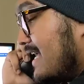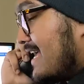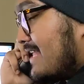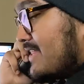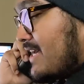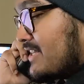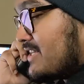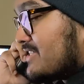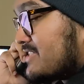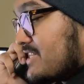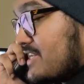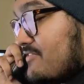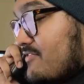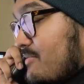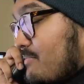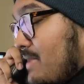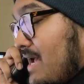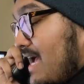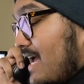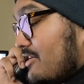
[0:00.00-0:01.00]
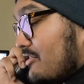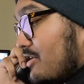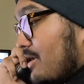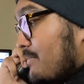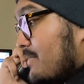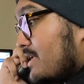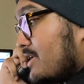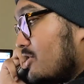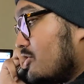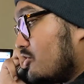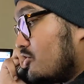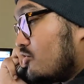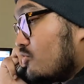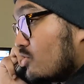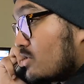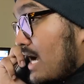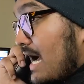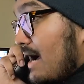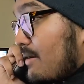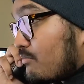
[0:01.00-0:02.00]
And that doesn't even matter. I mean, you
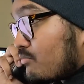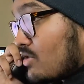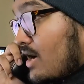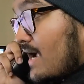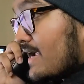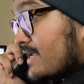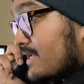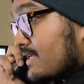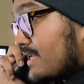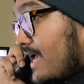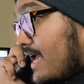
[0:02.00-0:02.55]
got Brian